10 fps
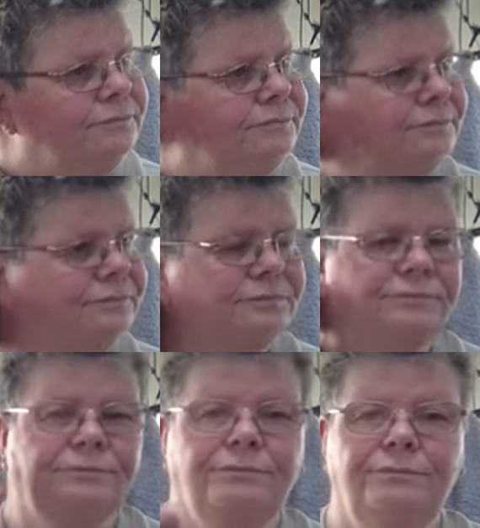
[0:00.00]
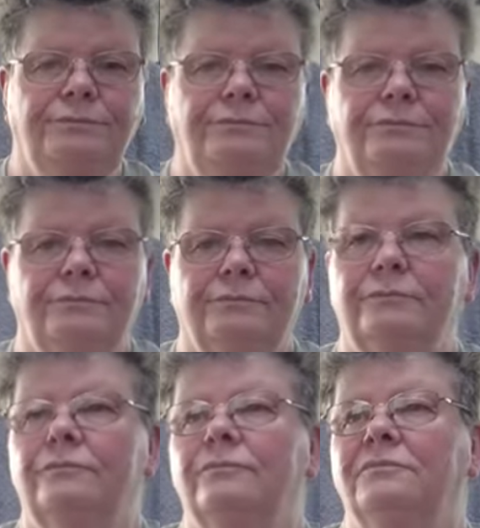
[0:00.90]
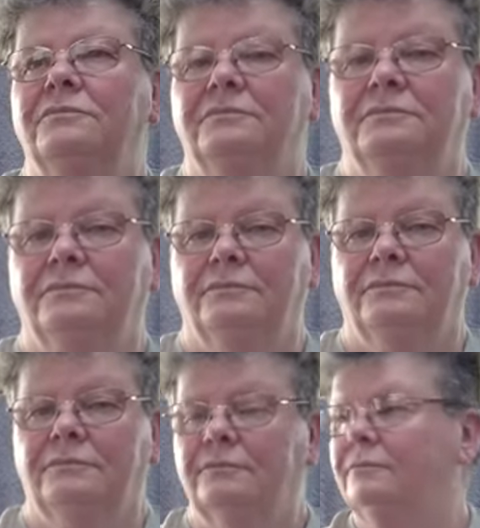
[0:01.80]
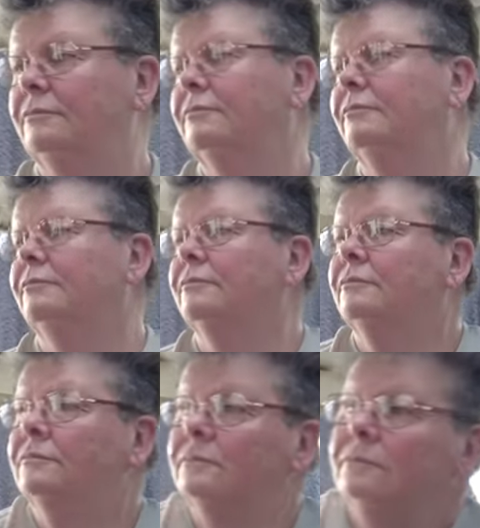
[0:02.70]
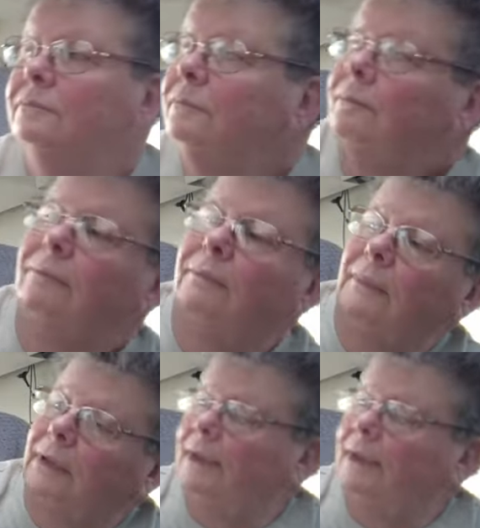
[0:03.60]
This person isn't speaking.